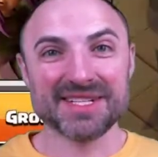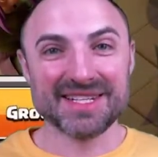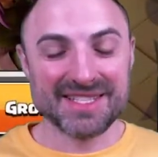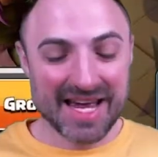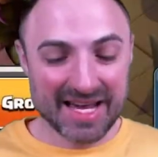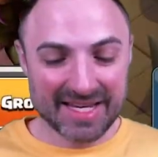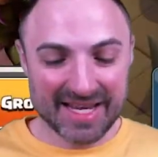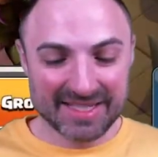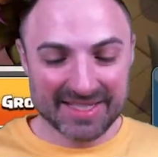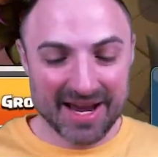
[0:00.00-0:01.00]
attack,
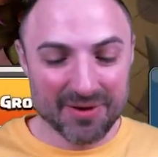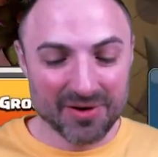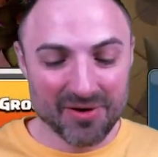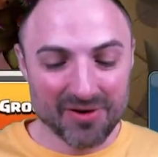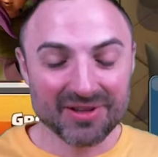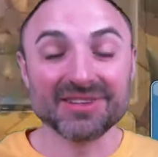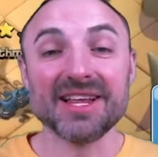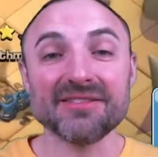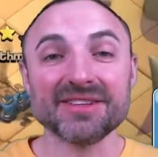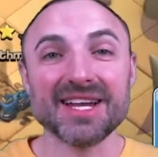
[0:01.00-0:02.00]
Town Hall
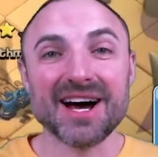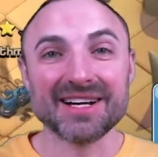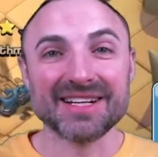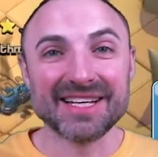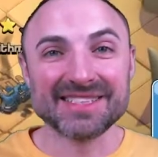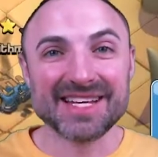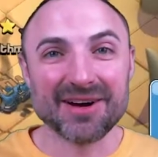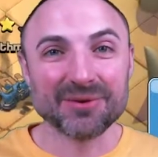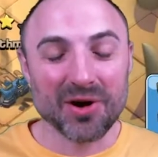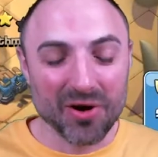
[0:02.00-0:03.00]
11 on a
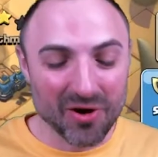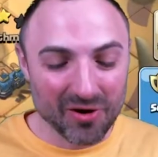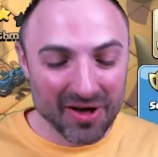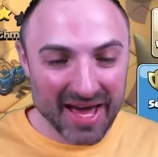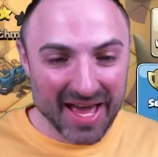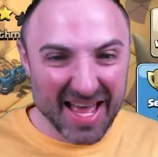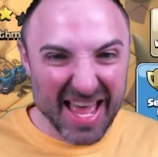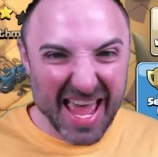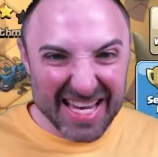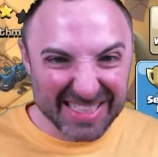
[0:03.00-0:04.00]
Town Hall
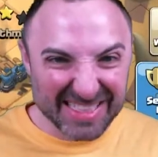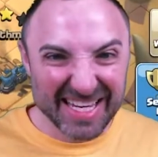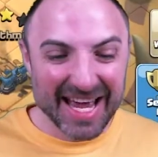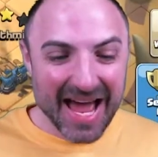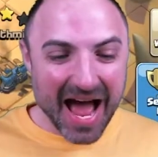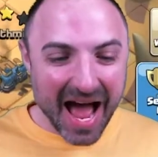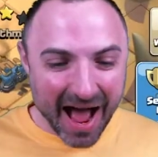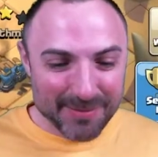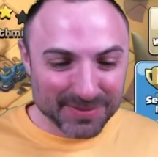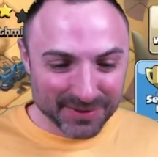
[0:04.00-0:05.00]
8.
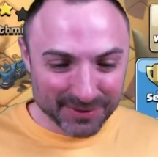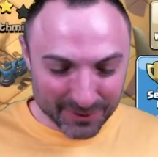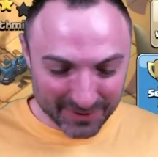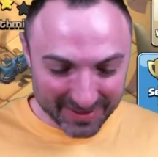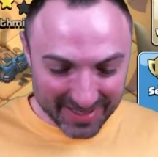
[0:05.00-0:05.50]
Absolutely